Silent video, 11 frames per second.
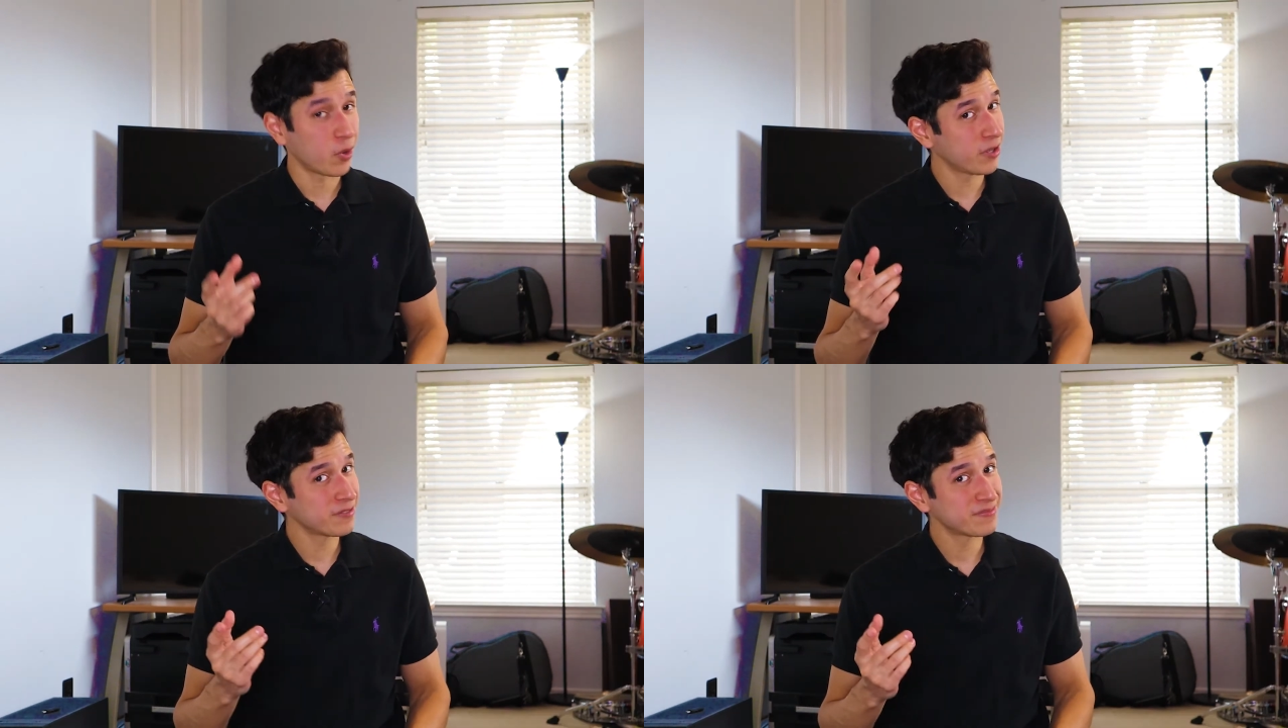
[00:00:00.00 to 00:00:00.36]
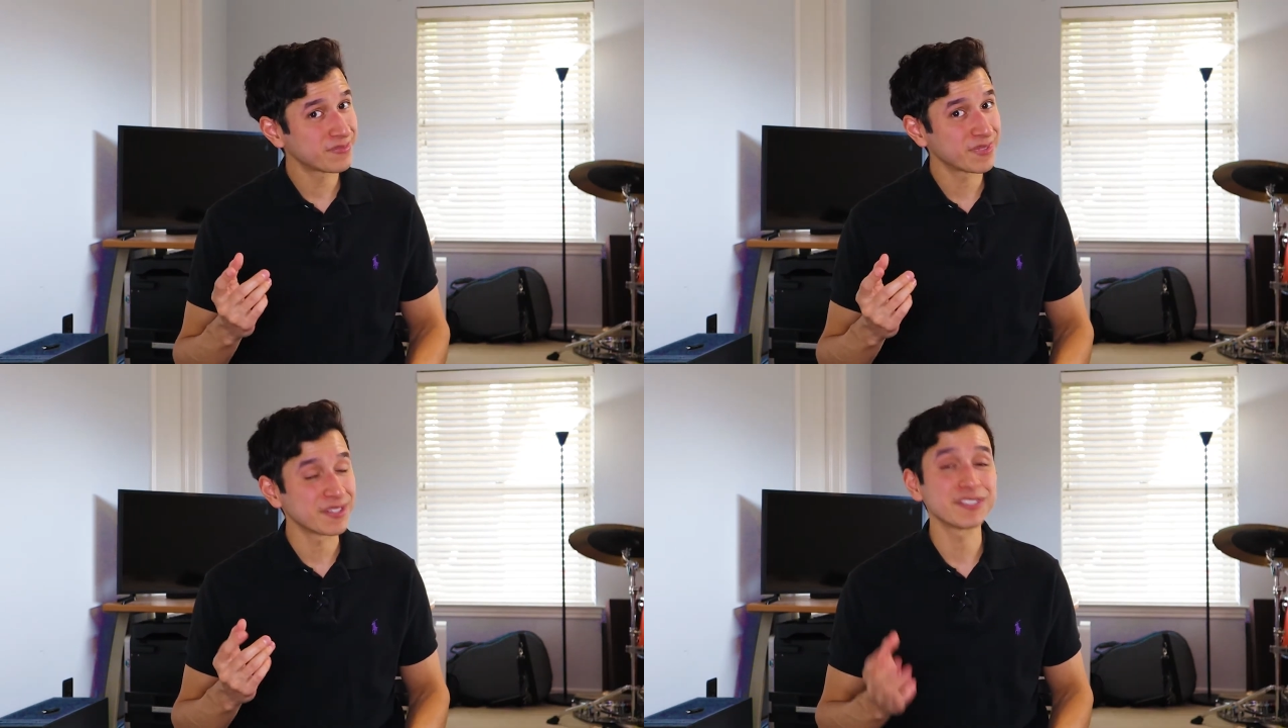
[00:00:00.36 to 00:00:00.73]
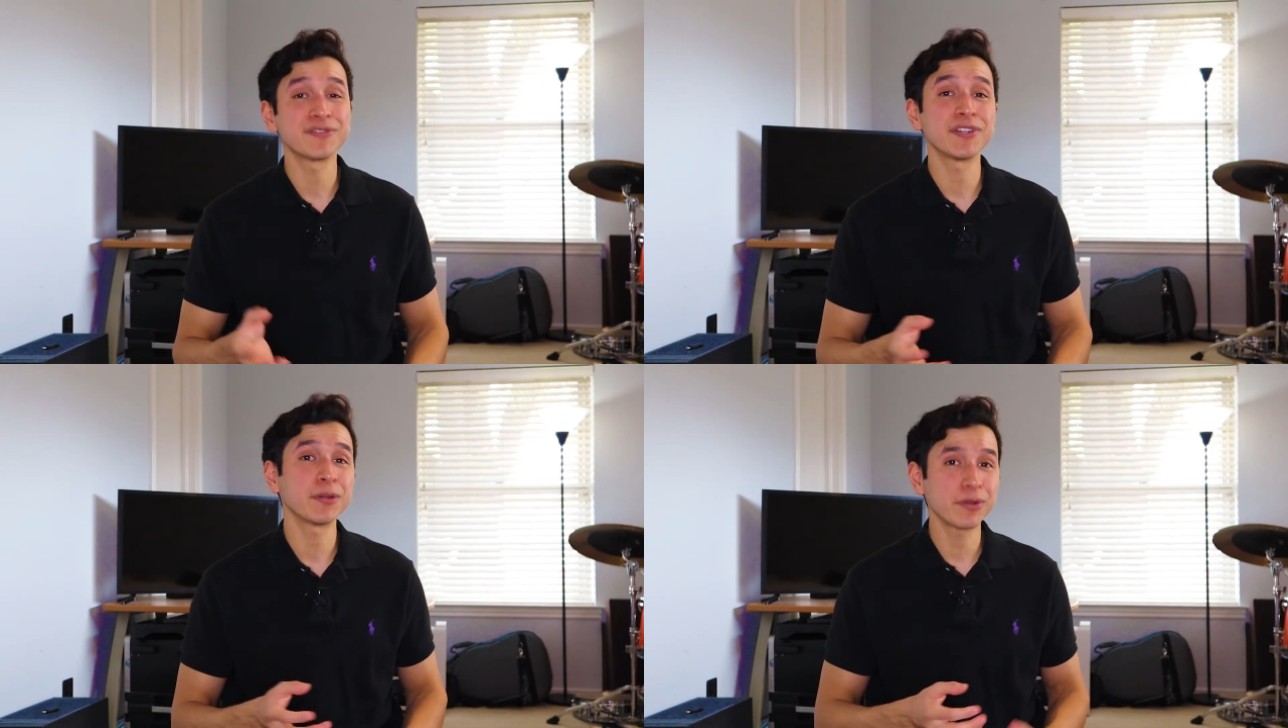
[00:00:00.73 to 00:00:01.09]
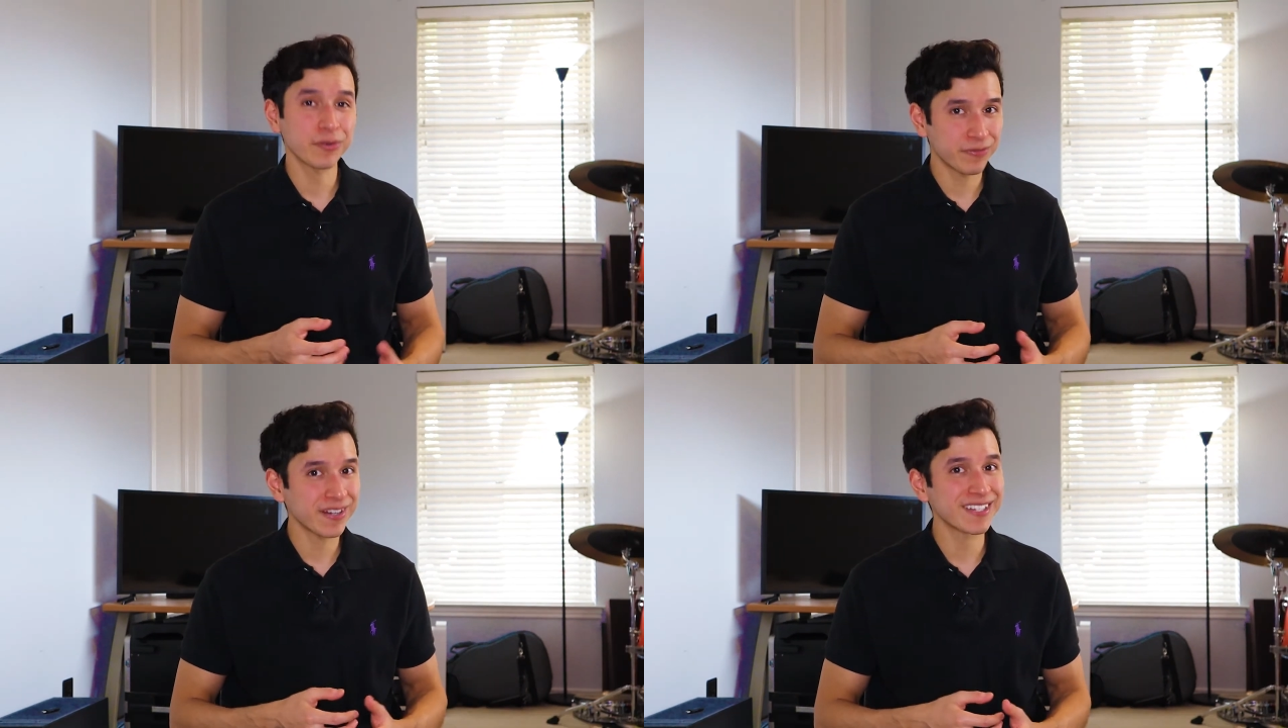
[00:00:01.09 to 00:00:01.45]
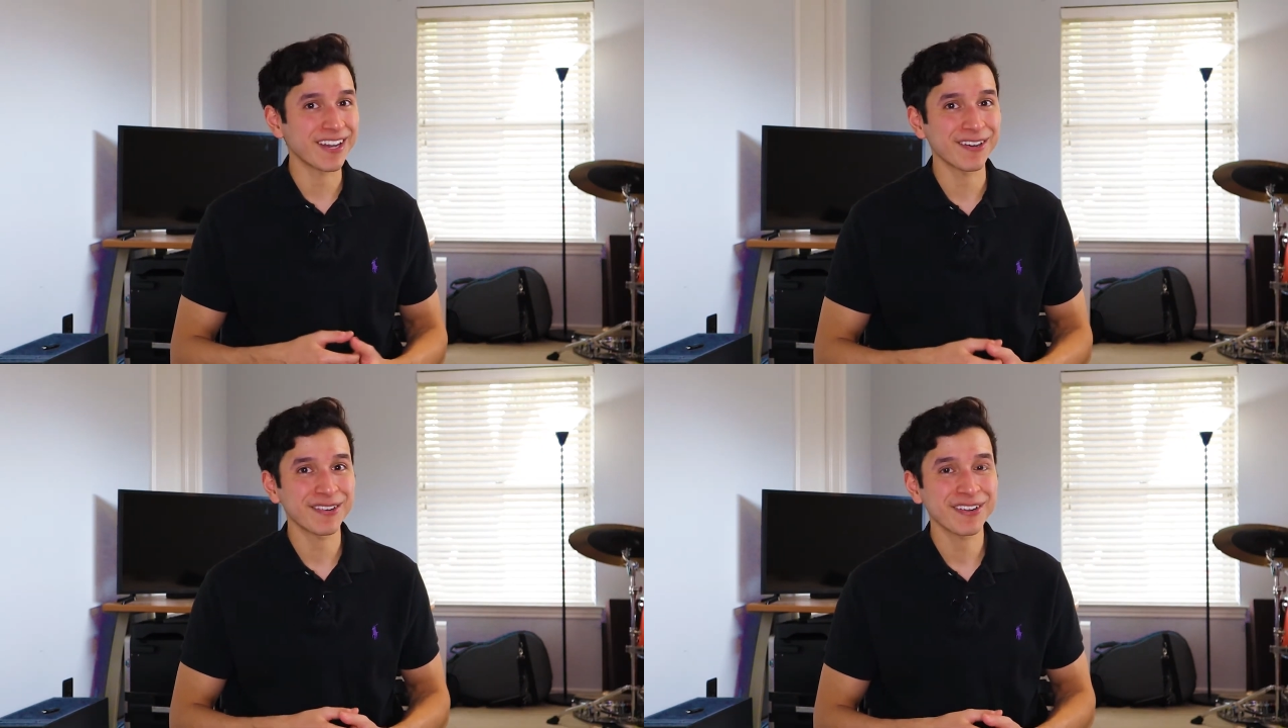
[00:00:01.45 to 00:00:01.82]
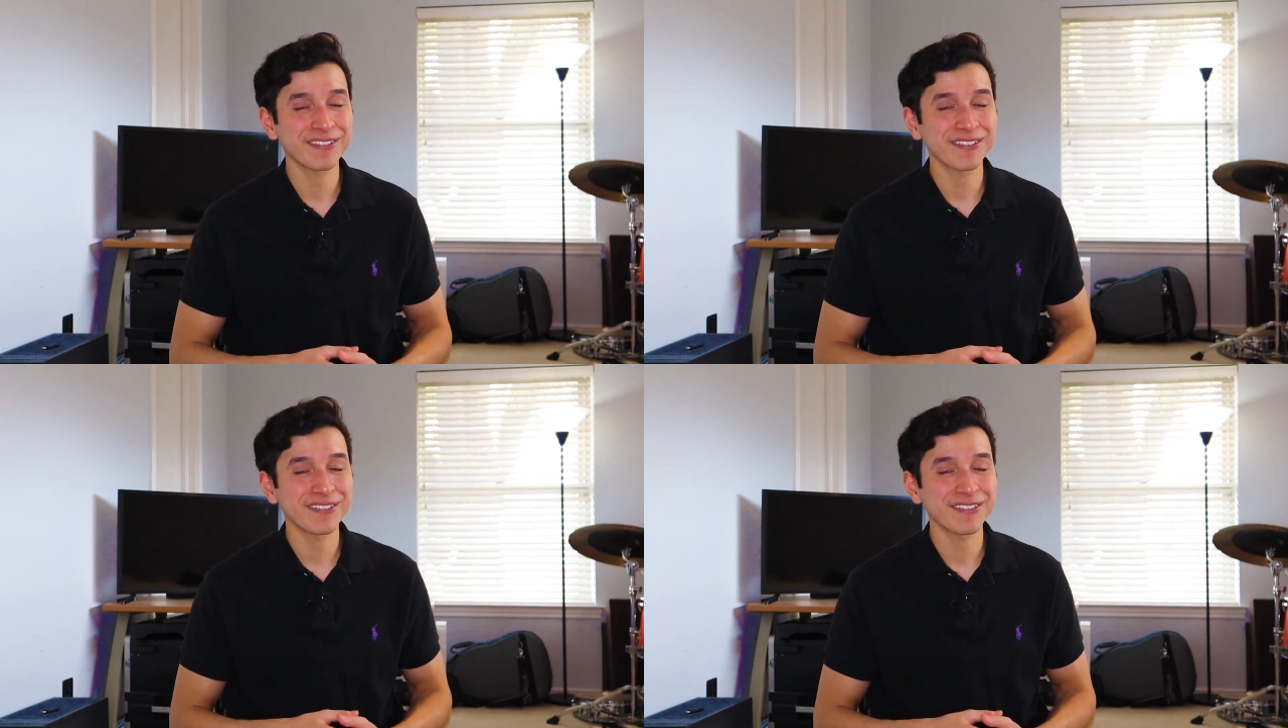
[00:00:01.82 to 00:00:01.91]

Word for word: Well, in this video you'll find out.